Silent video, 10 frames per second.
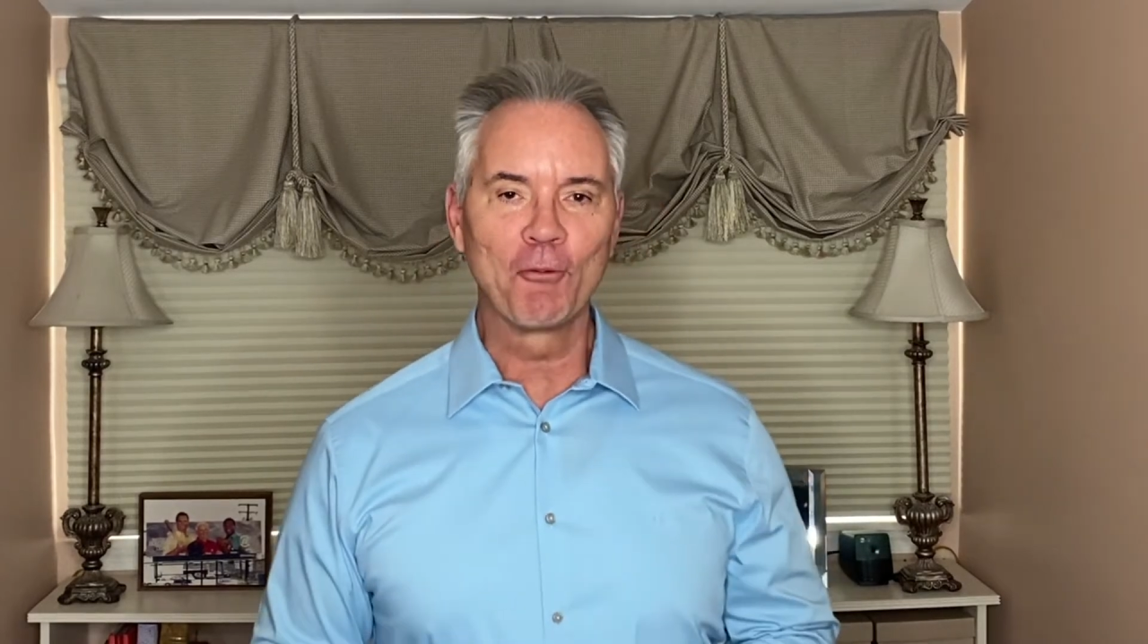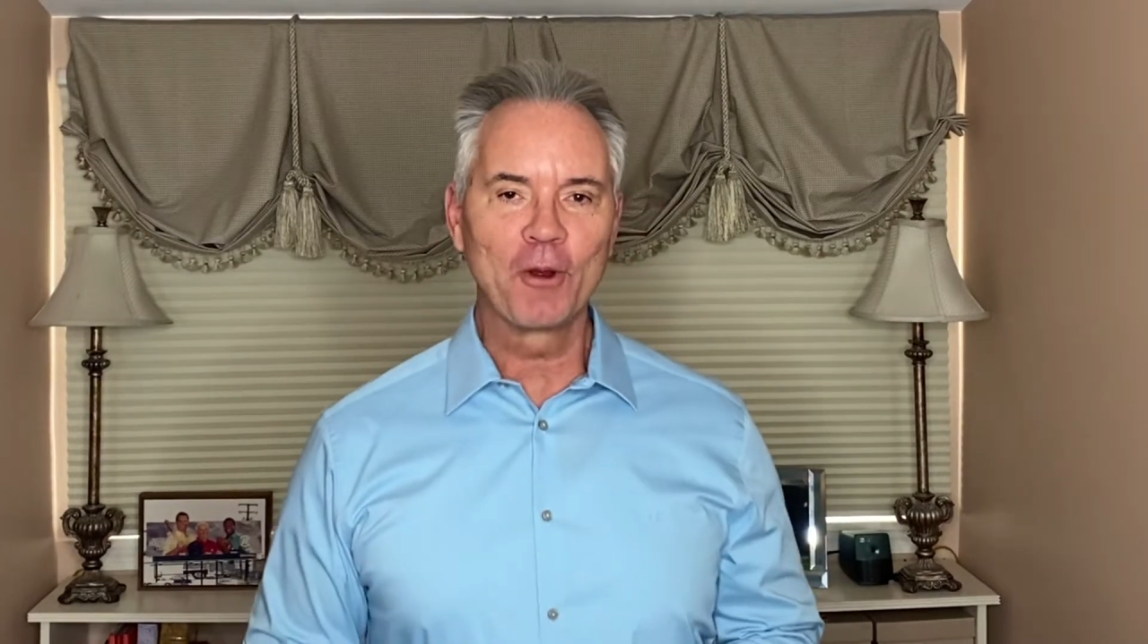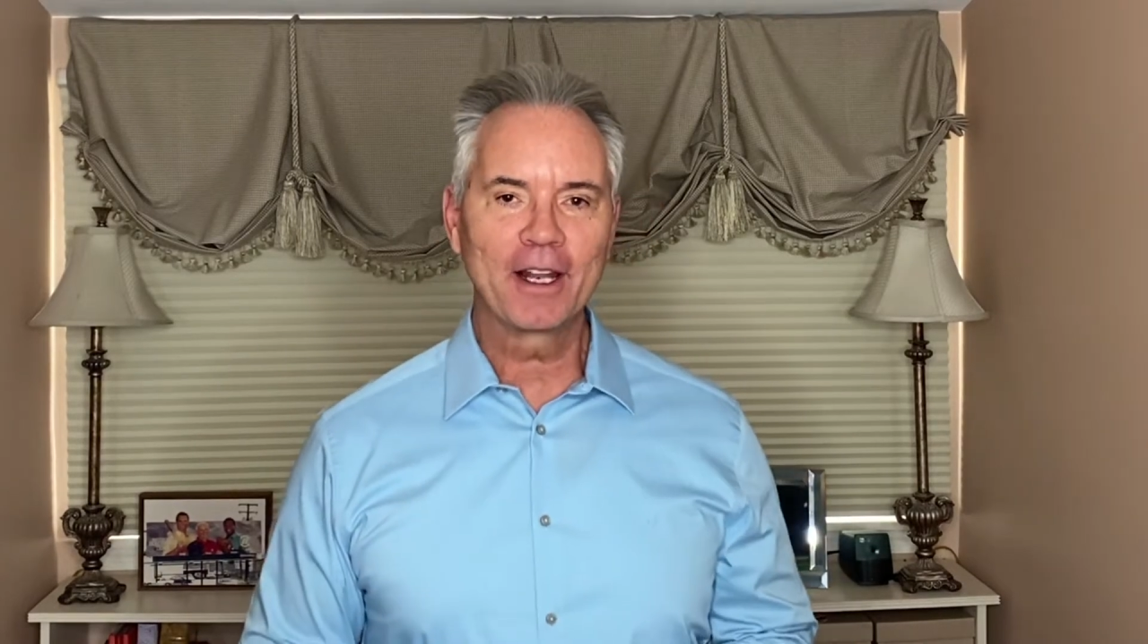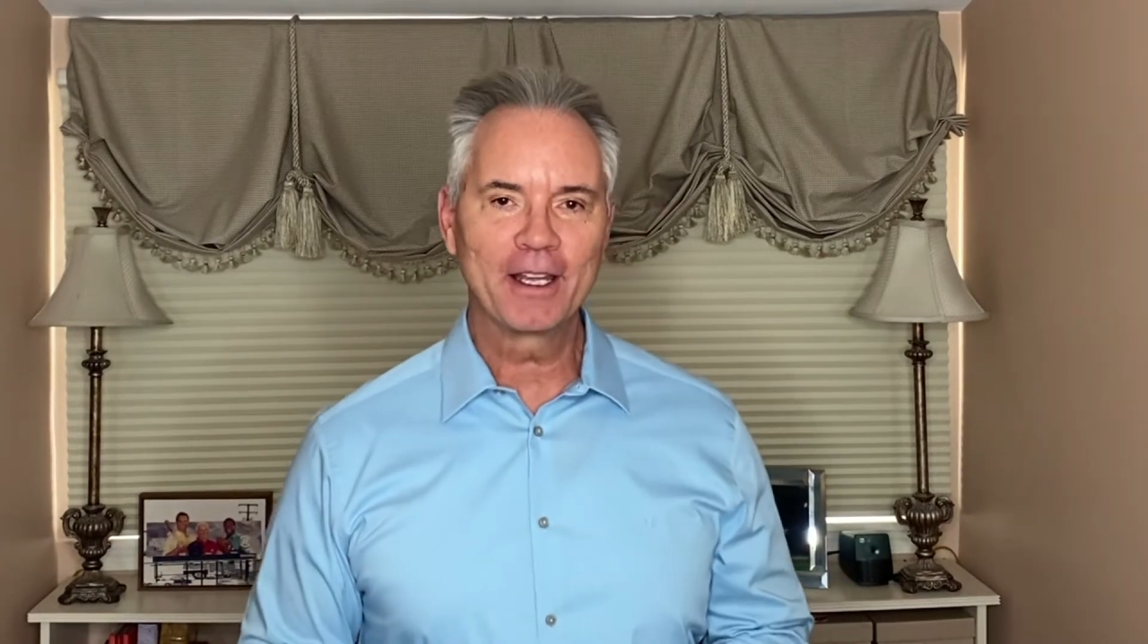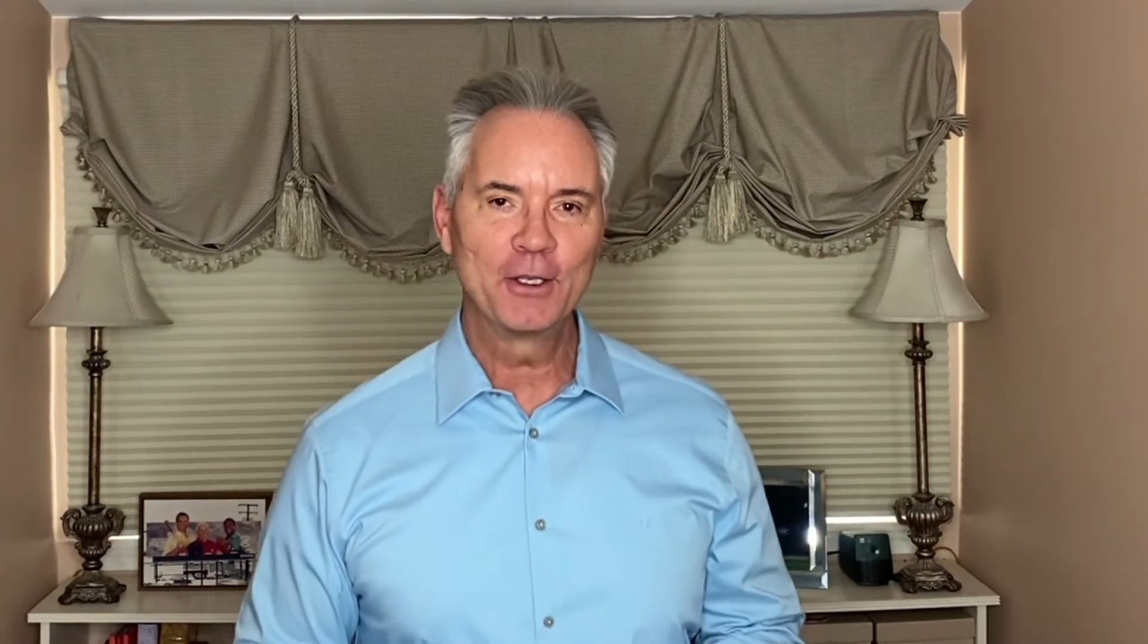
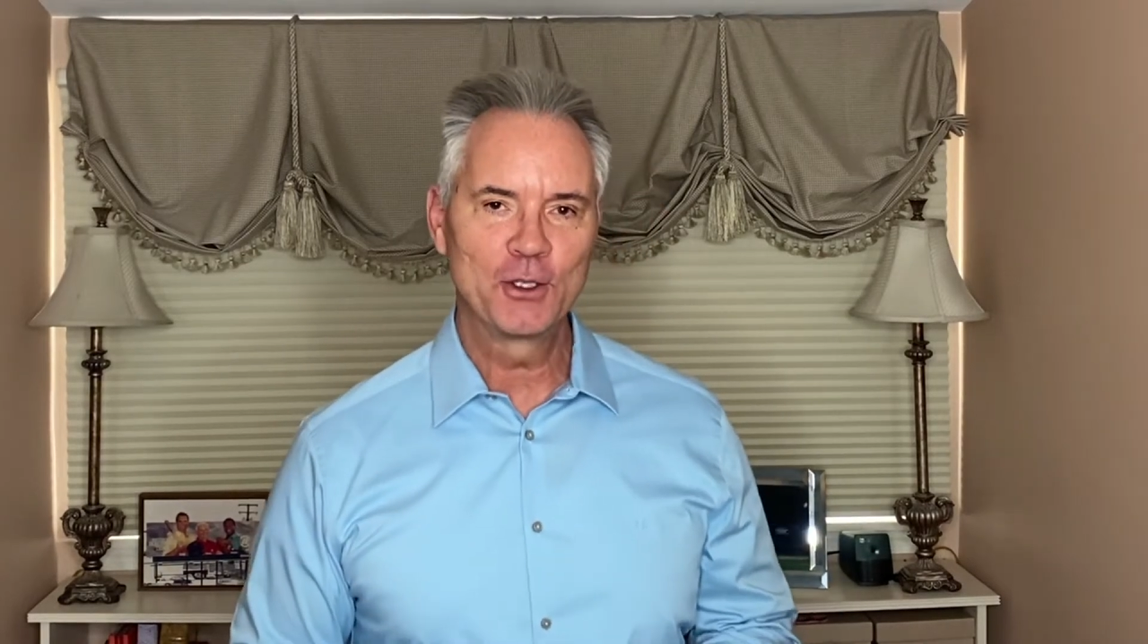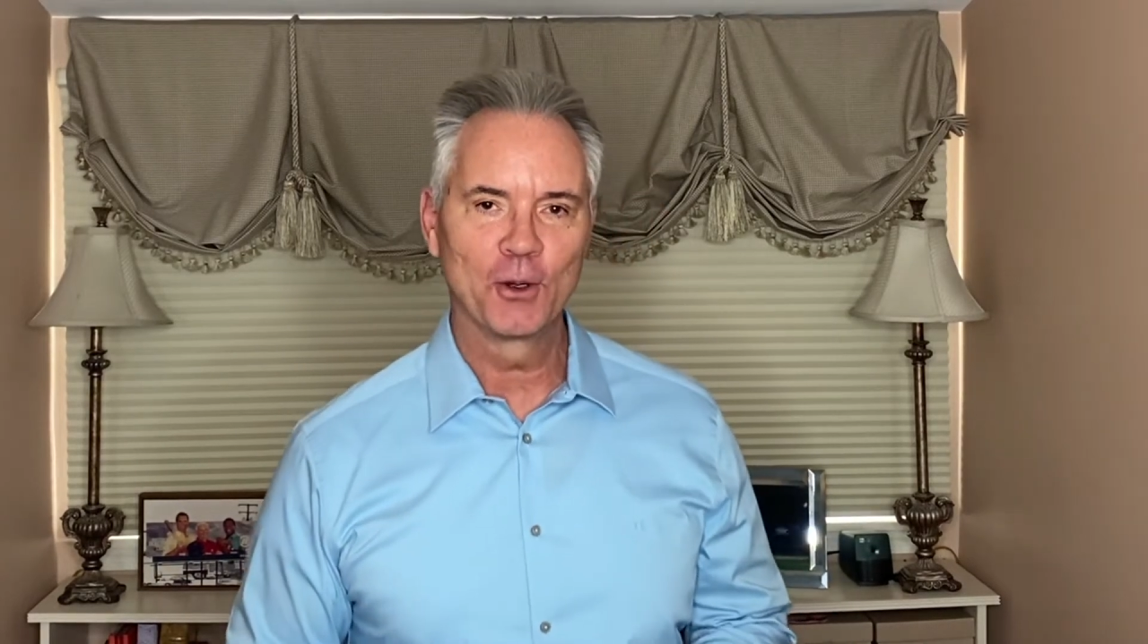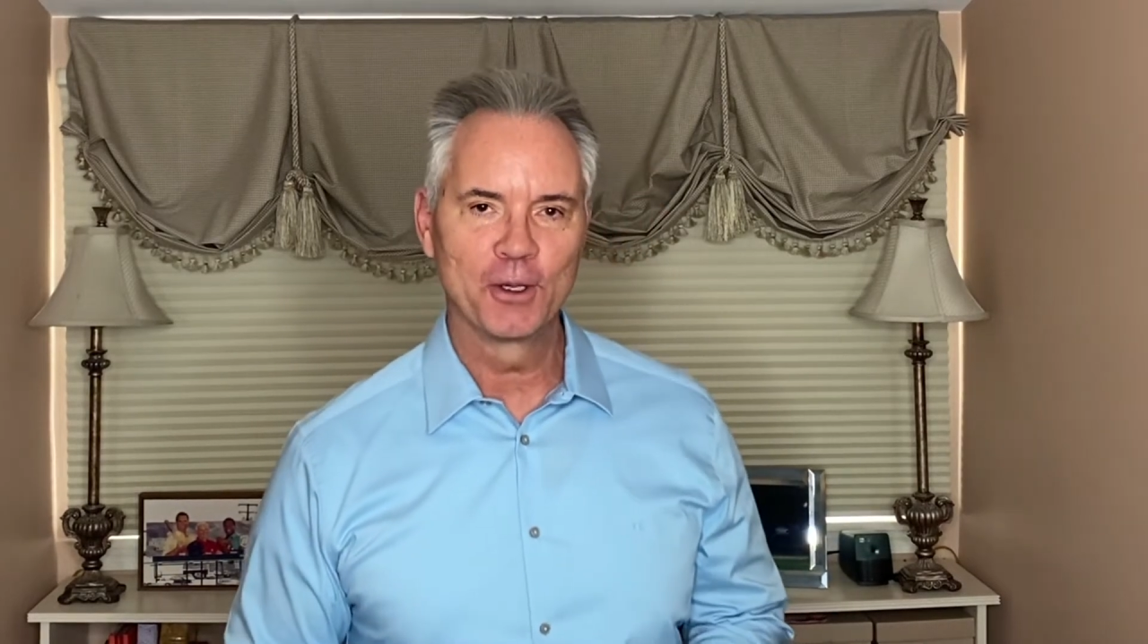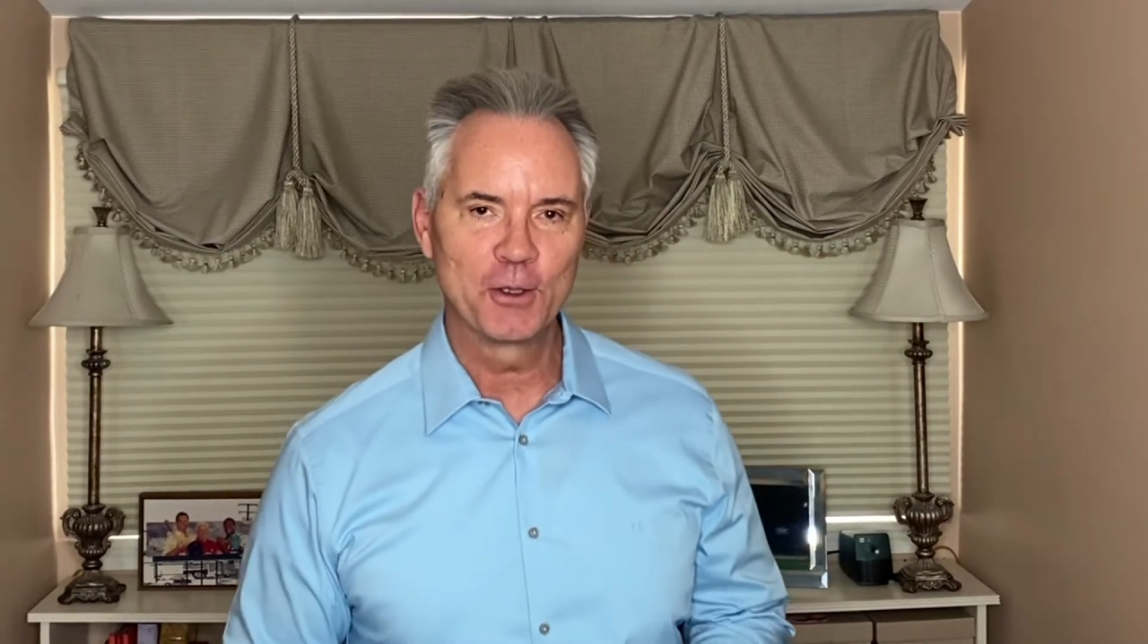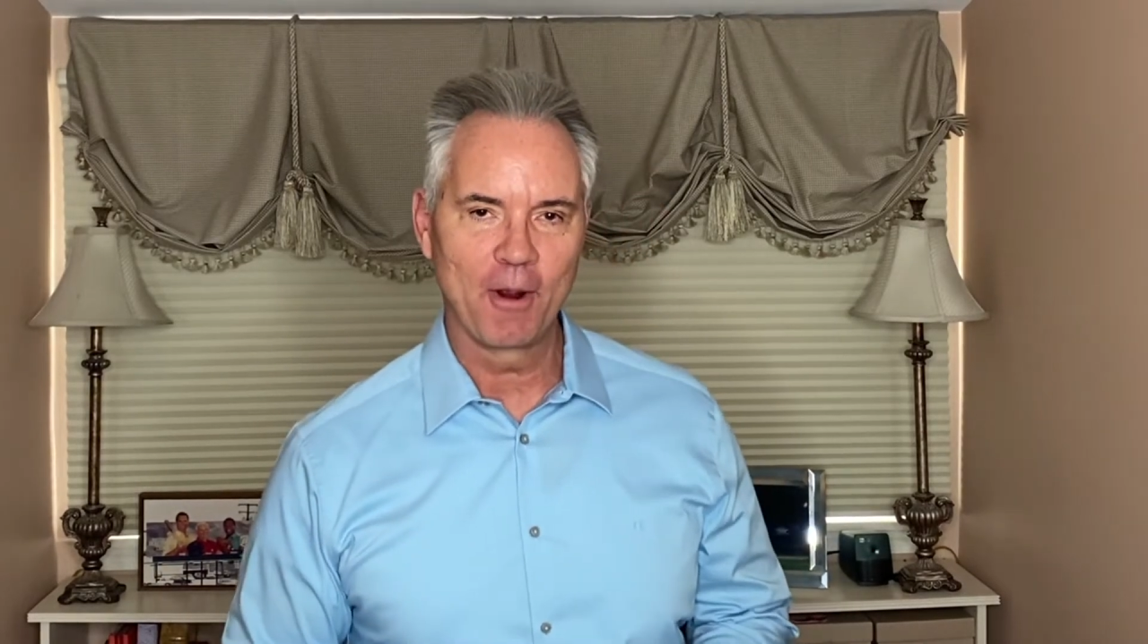really
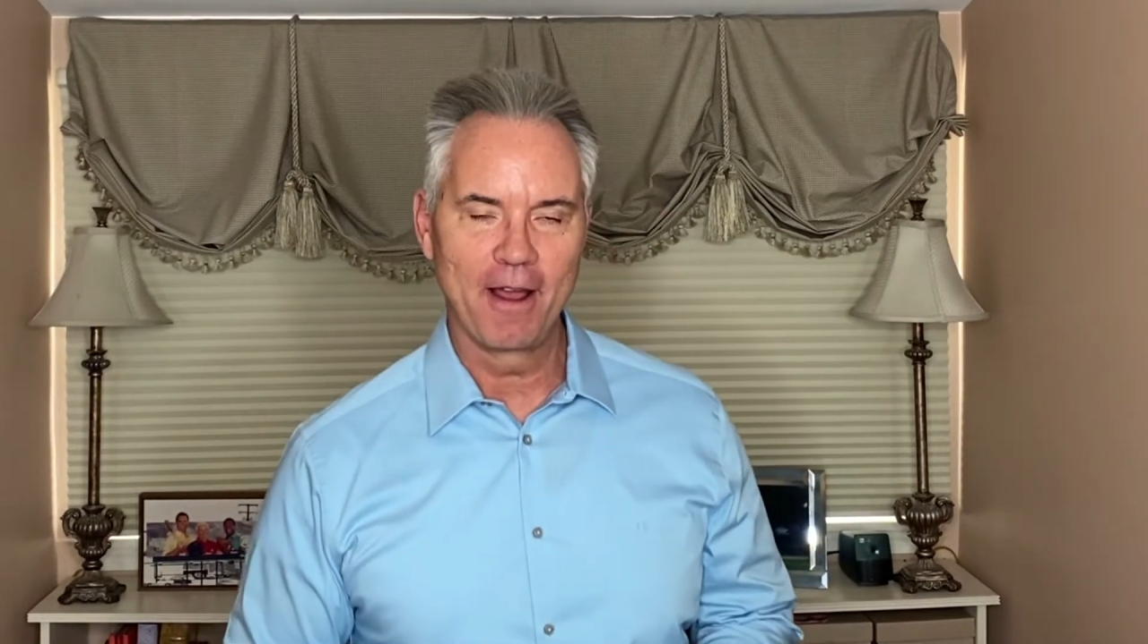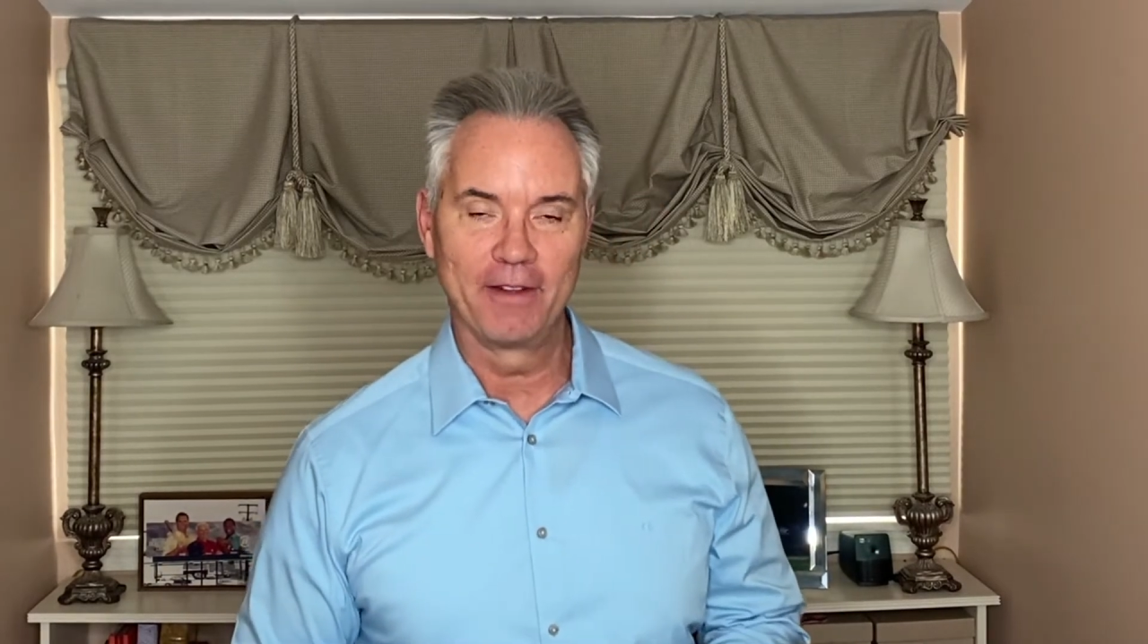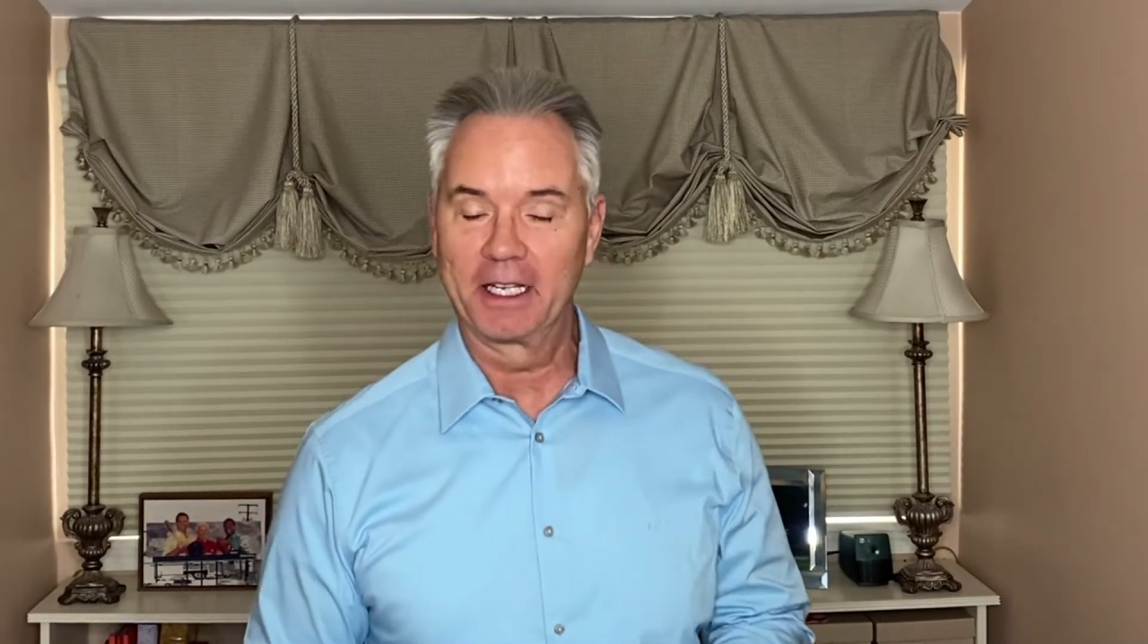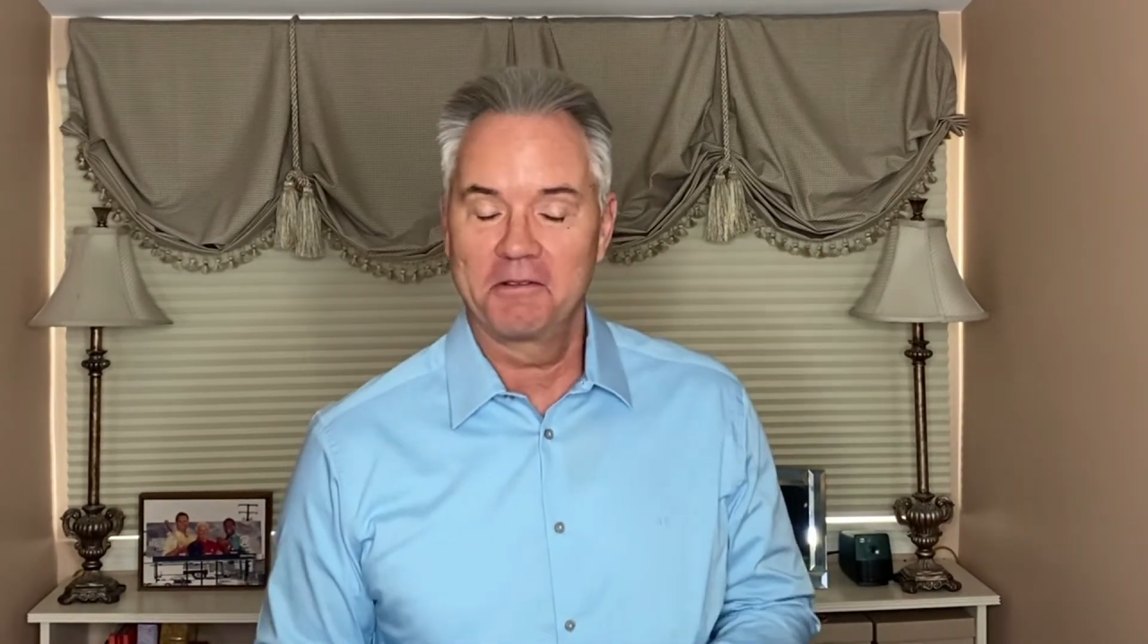enjoy driving.